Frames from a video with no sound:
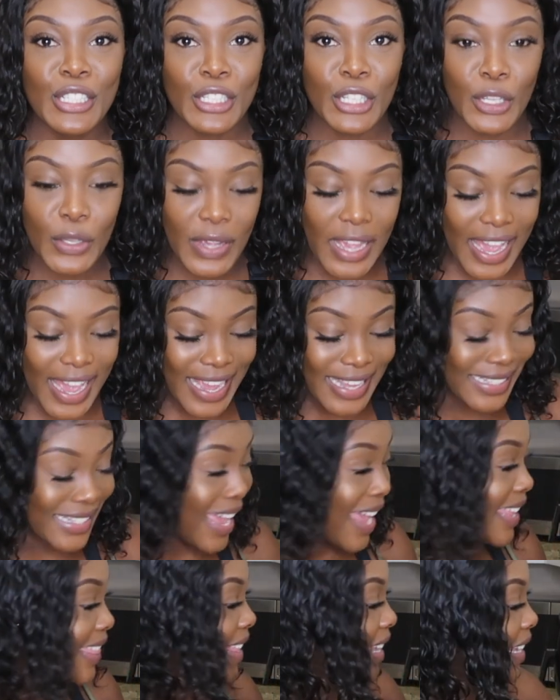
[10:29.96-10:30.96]
So you guys,
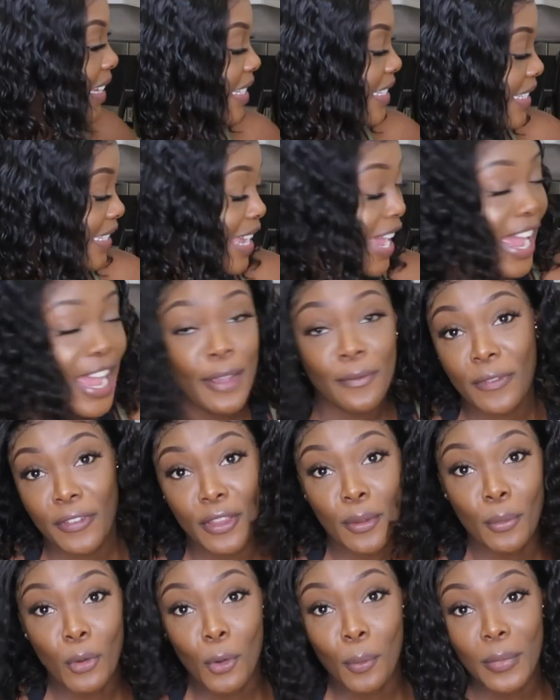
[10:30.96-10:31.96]
I think it's time for
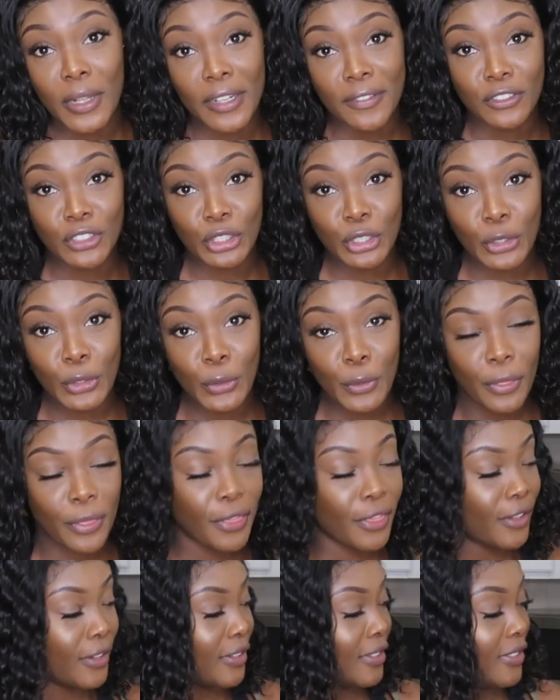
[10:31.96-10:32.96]
the moment of truth.